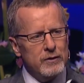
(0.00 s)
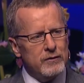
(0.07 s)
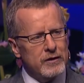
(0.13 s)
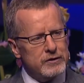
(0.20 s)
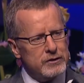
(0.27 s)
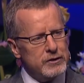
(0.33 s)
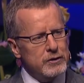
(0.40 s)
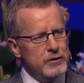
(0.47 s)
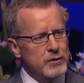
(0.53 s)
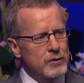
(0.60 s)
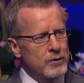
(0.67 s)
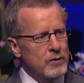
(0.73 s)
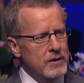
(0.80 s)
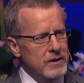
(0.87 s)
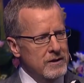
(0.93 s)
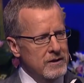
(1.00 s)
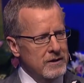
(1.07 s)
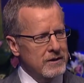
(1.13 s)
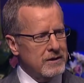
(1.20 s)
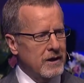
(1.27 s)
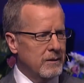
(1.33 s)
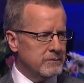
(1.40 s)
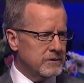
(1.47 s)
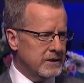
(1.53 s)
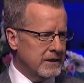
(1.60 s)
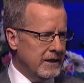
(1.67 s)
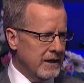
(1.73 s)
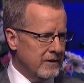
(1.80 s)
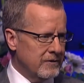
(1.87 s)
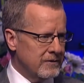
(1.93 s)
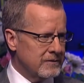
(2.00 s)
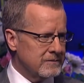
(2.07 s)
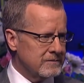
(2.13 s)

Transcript: the 2 come together.